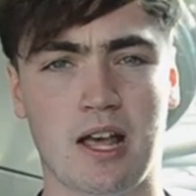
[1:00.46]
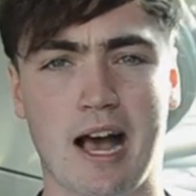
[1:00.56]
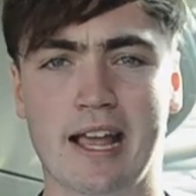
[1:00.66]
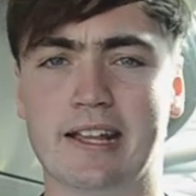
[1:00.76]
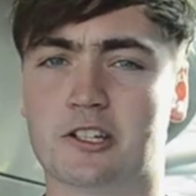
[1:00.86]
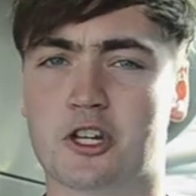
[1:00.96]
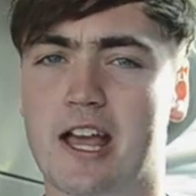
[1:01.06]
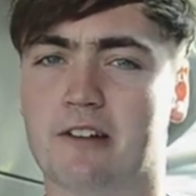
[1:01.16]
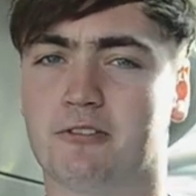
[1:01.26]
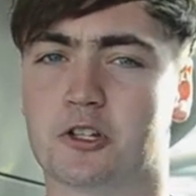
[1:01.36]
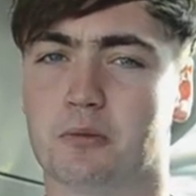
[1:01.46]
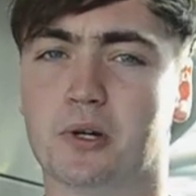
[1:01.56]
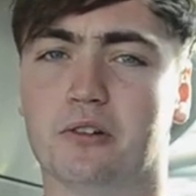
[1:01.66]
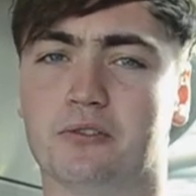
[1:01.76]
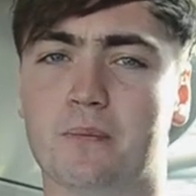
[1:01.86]
I hear the chain flush
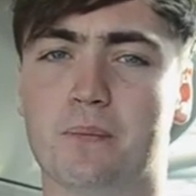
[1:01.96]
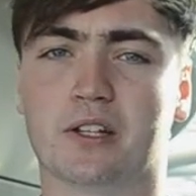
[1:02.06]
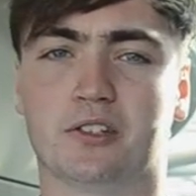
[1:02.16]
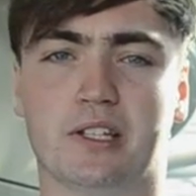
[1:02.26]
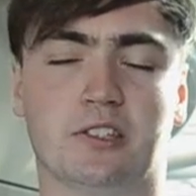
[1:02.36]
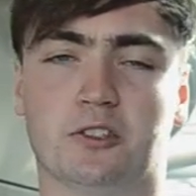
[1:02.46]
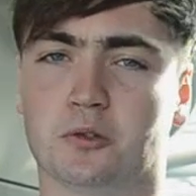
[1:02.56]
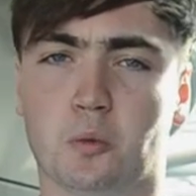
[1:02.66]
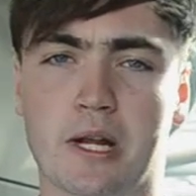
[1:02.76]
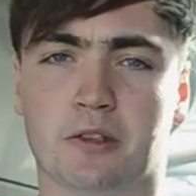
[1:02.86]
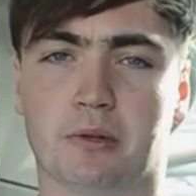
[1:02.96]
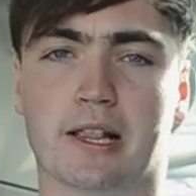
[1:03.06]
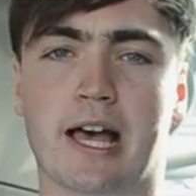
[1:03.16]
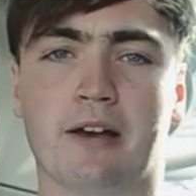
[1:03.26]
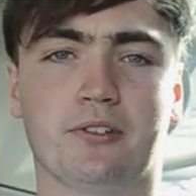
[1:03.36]
above and see it's just we three
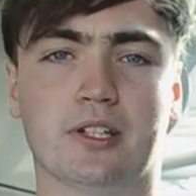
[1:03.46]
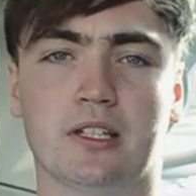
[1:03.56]
left.